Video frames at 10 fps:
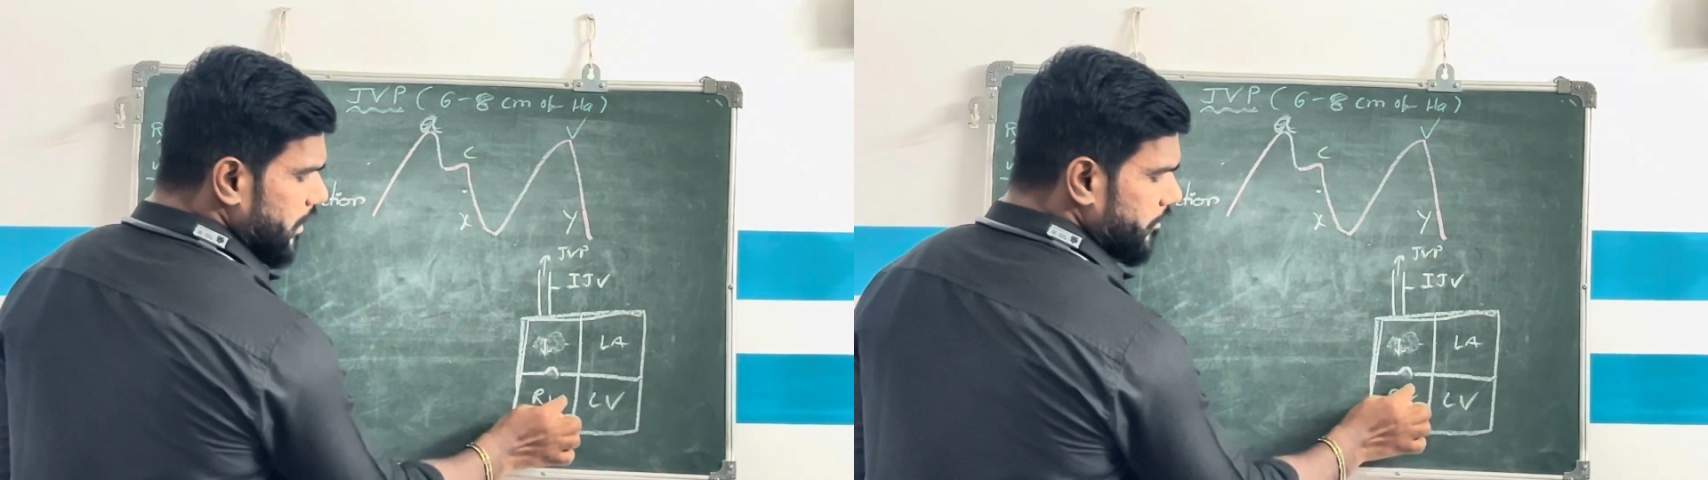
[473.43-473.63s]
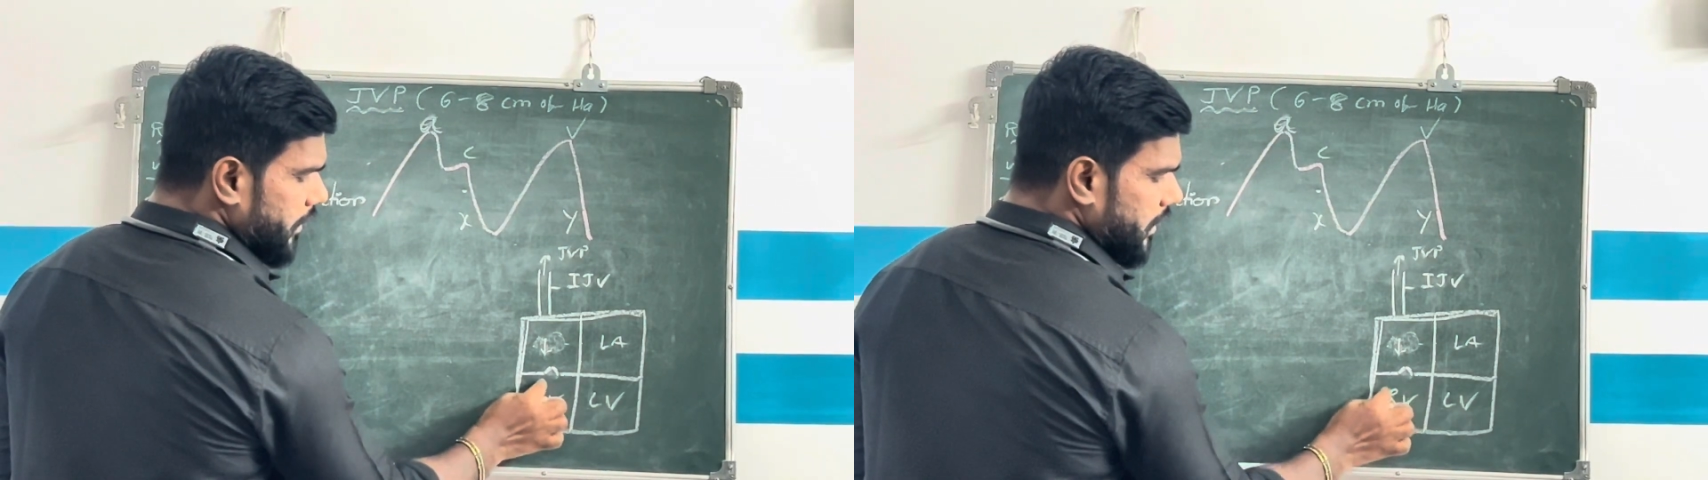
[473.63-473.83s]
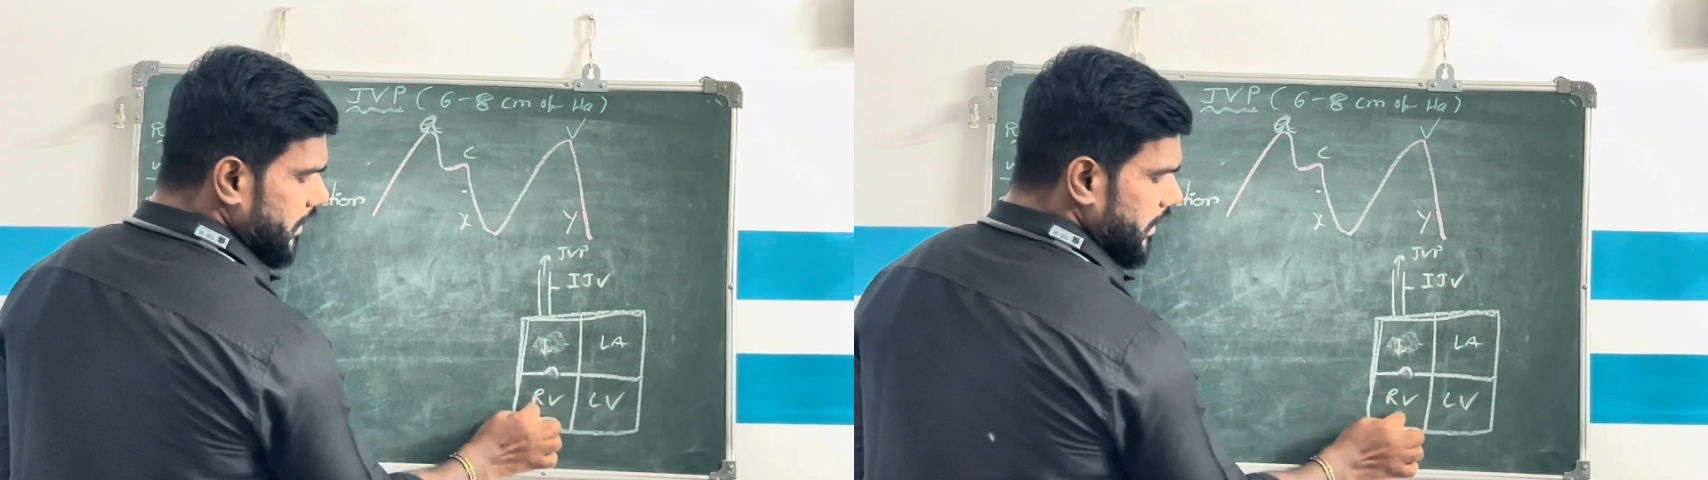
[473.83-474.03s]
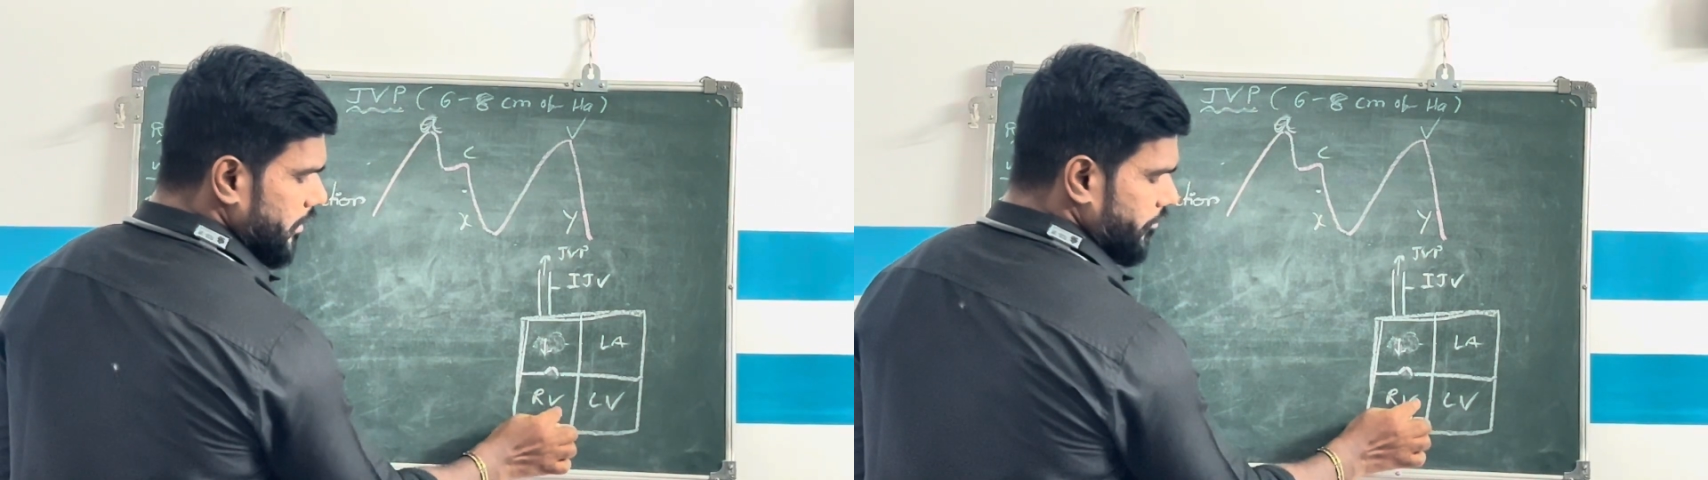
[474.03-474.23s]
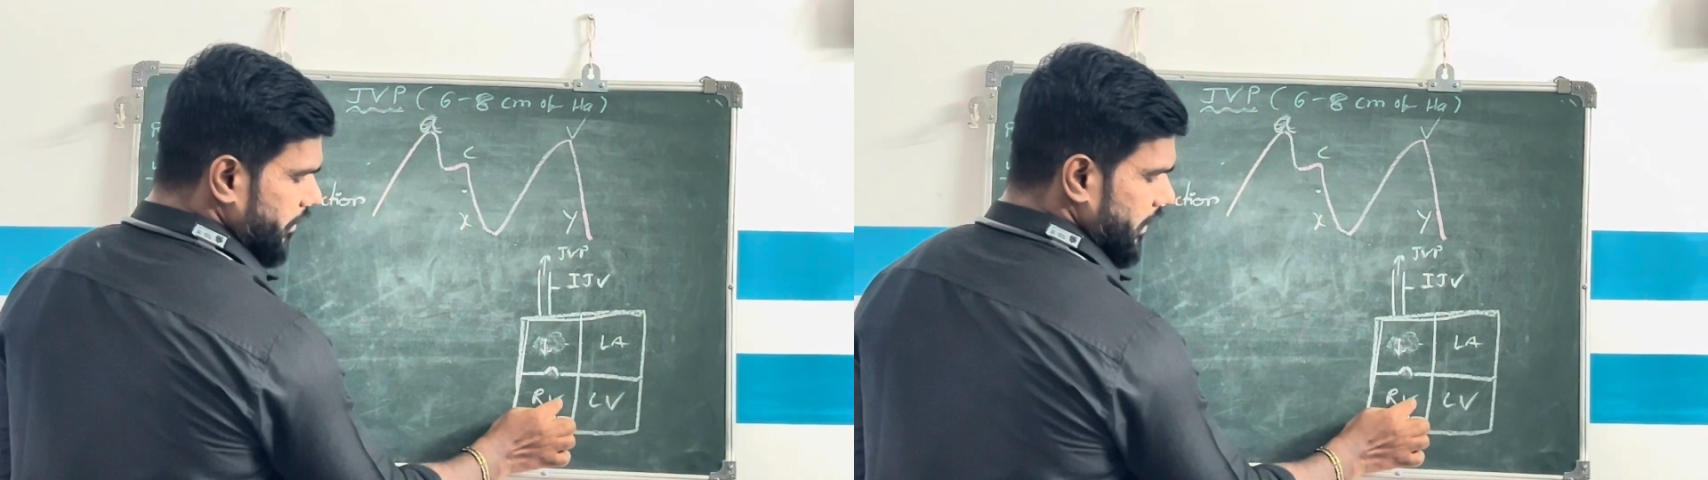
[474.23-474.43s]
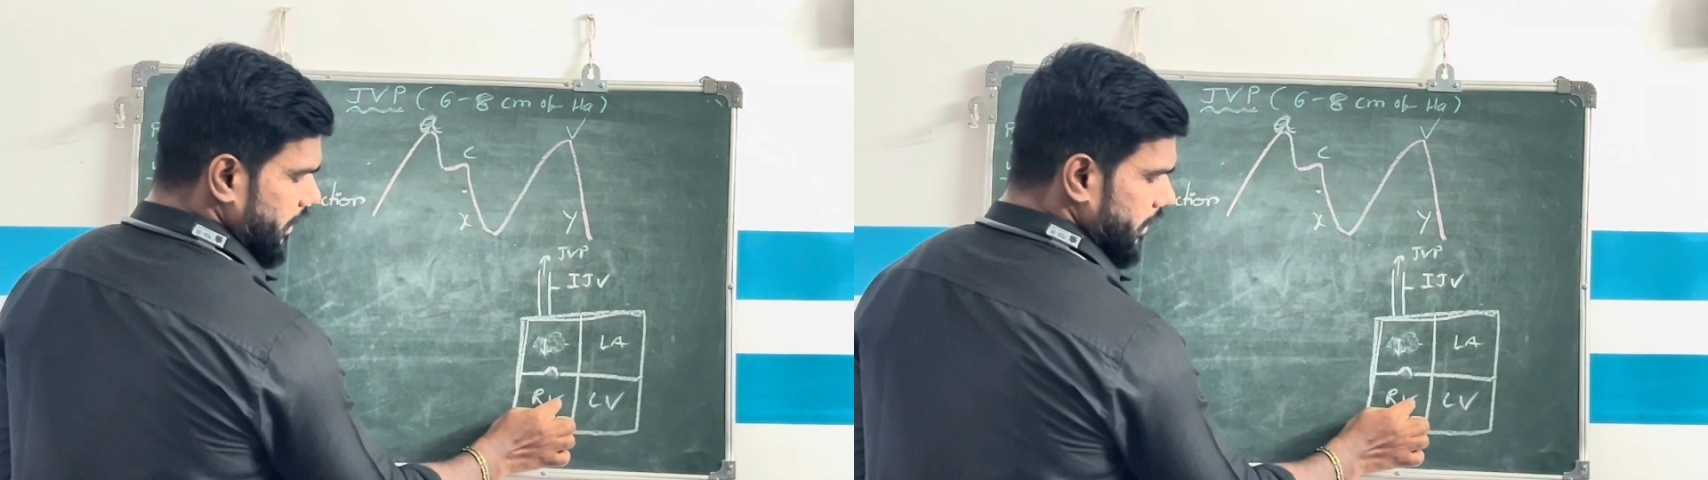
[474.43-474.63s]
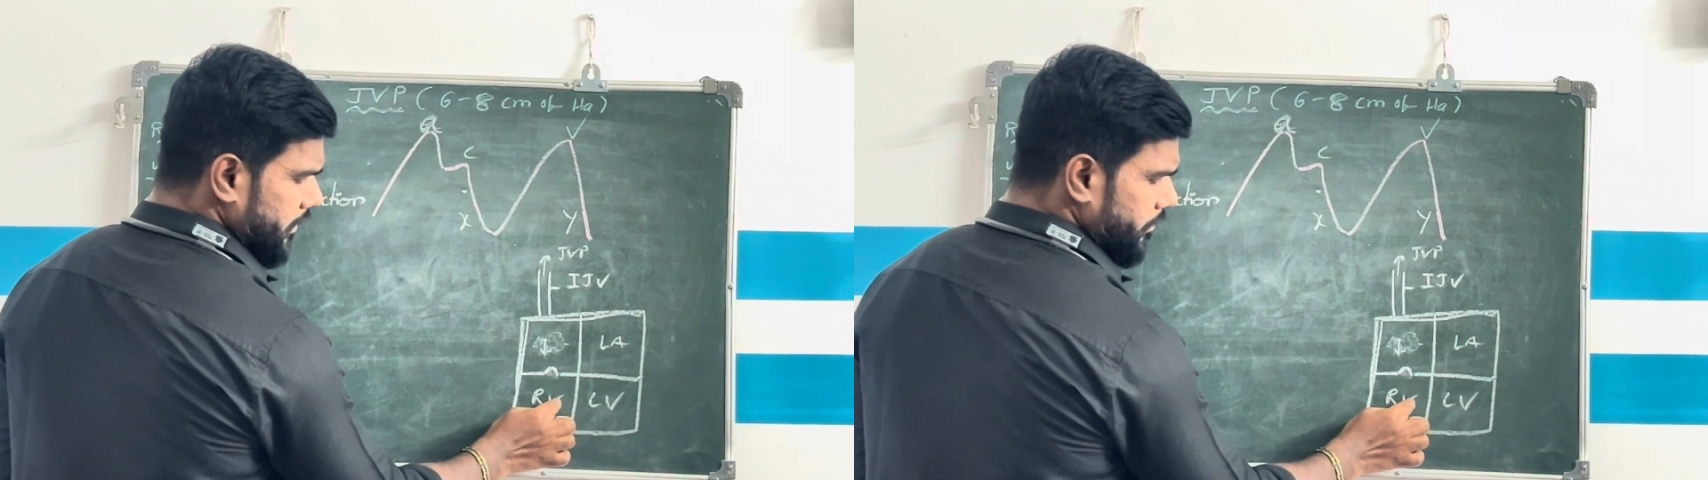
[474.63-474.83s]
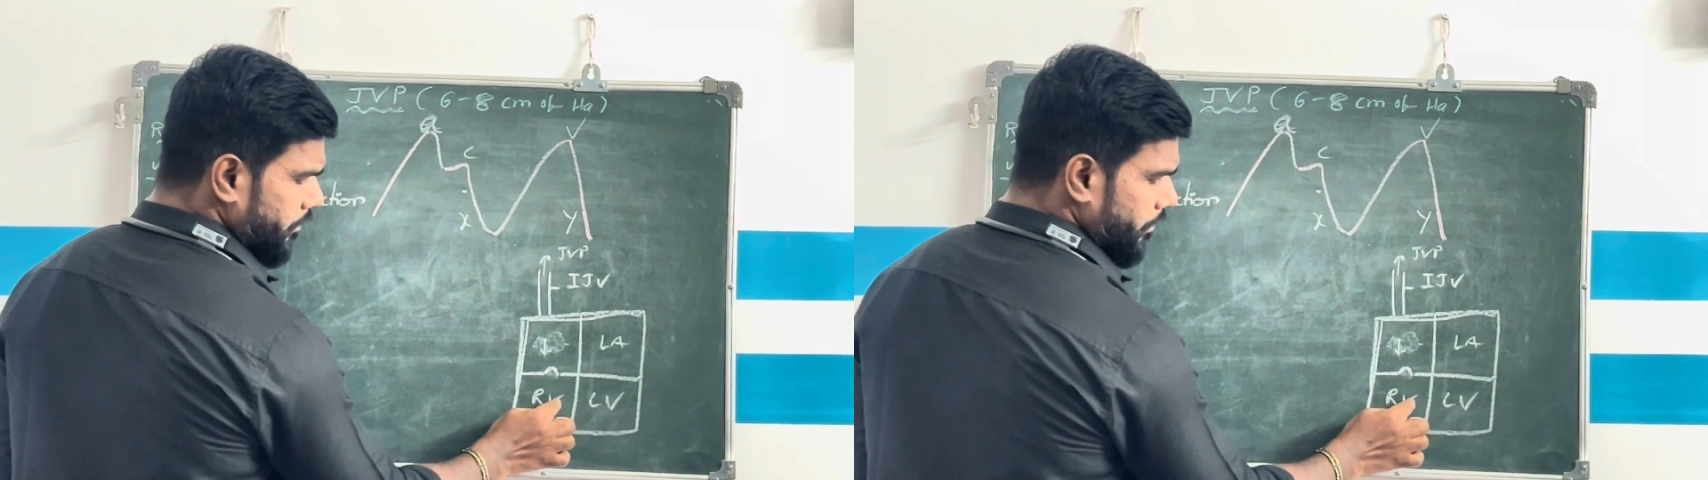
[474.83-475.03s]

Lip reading: ventricular filling,